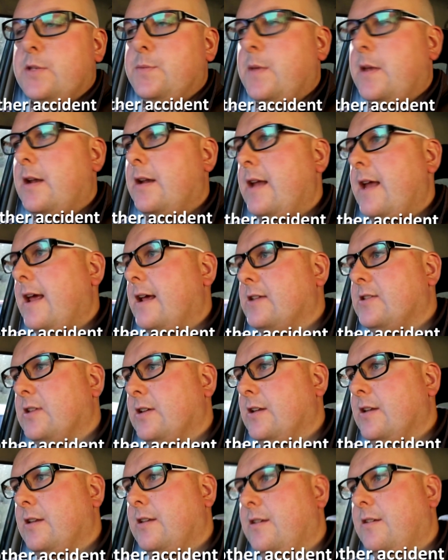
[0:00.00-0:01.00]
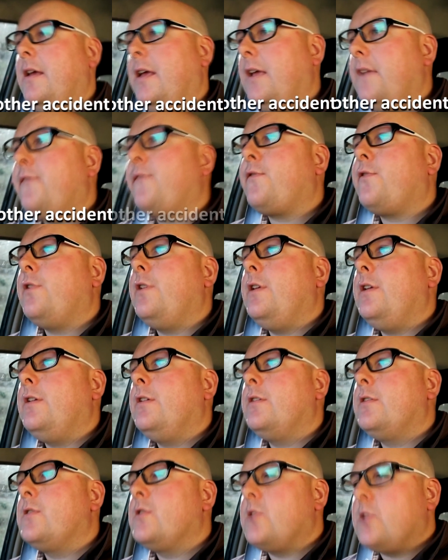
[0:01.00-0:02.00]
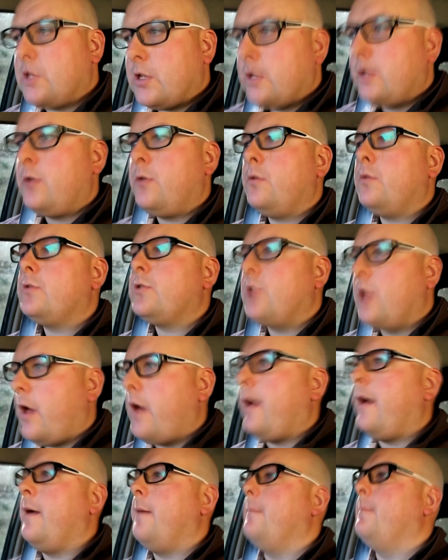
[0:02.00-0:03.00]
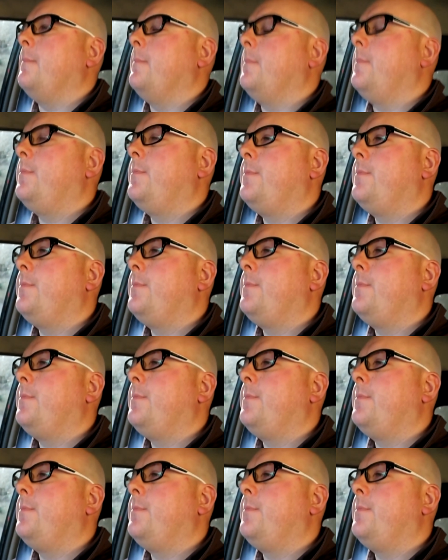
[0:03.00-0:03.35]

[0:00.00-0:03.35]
been an accident. Every single time